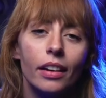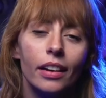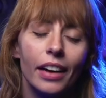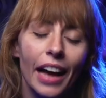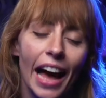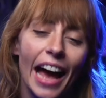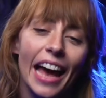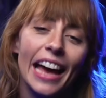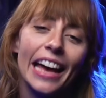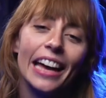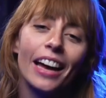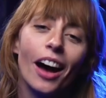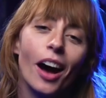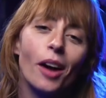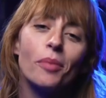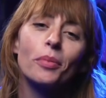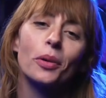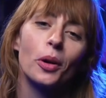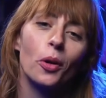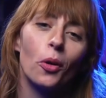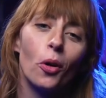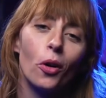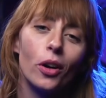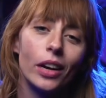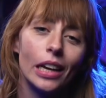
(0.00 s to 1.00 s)
Hey, I'm
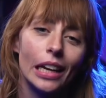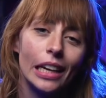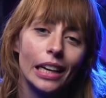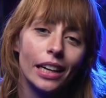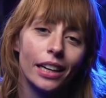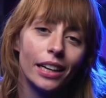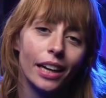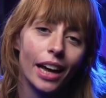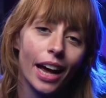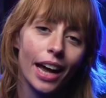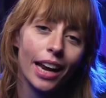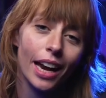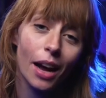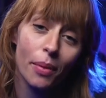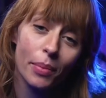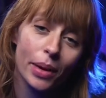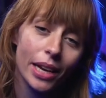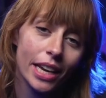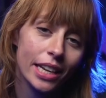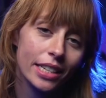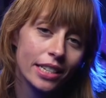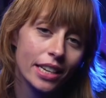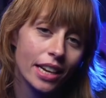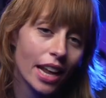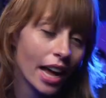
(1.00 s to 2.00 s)
Gordi, and I'm
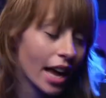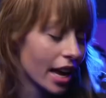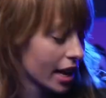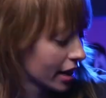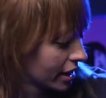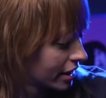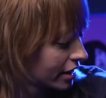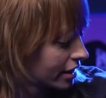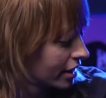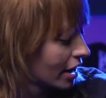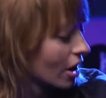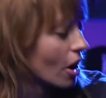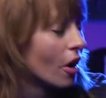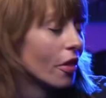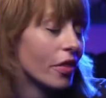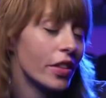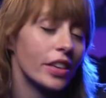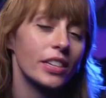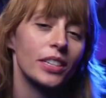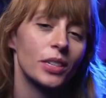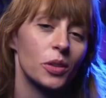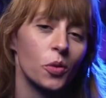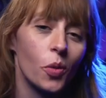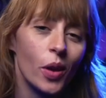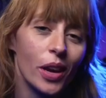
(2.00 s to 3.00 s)
here today on
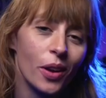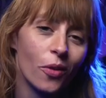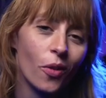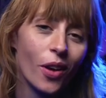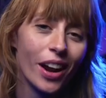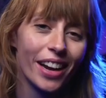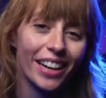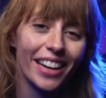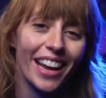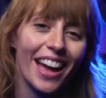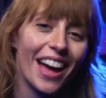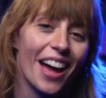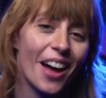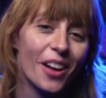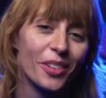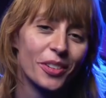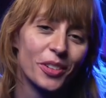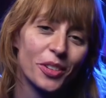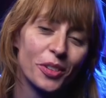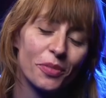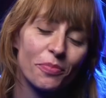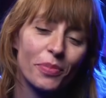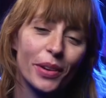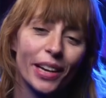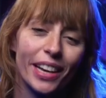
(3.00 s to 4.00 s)
this sweet red
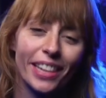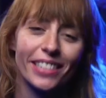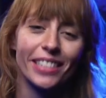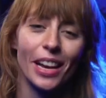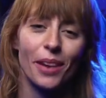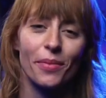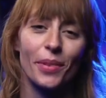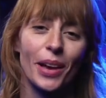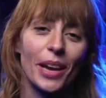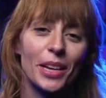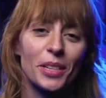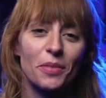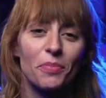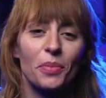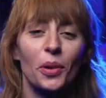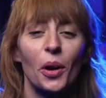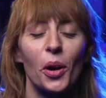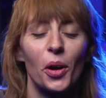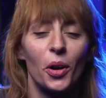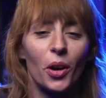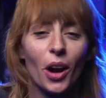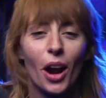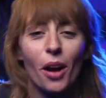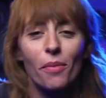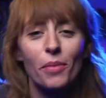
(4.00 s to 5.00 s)
couch because I'm guest
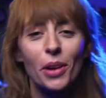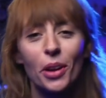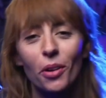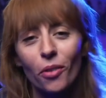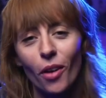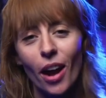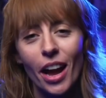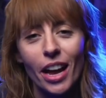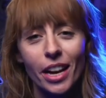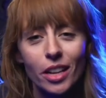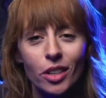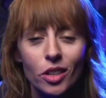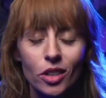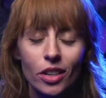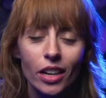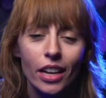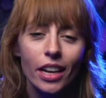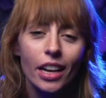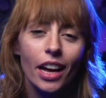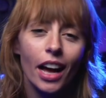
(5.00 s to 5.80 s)
programming Rage.